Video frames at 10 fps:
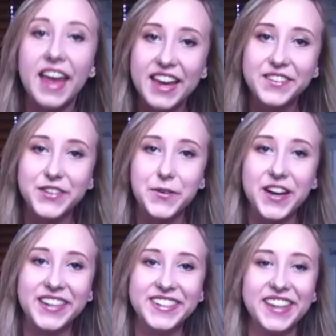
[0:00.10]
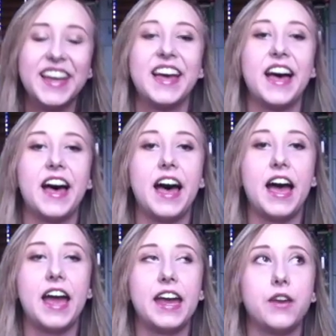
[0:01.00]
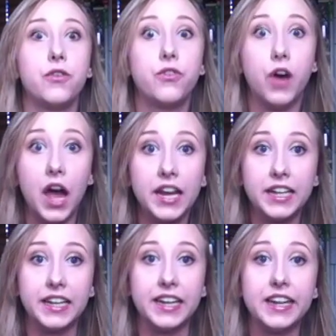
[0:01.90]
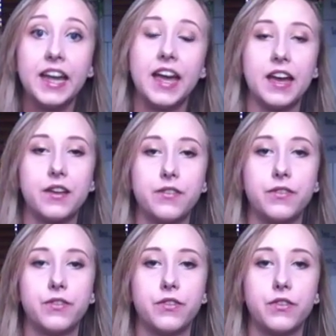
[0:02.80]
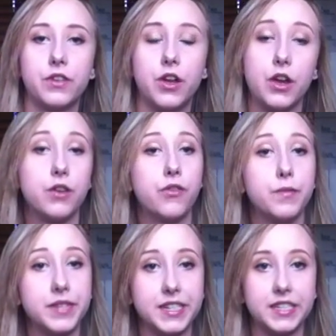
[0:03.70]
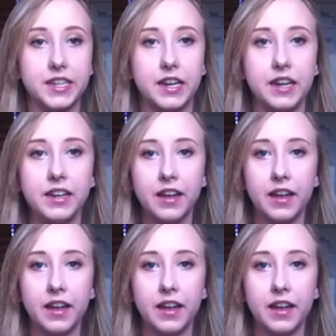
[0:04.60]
Hey everyone, I finally have heard from Disney,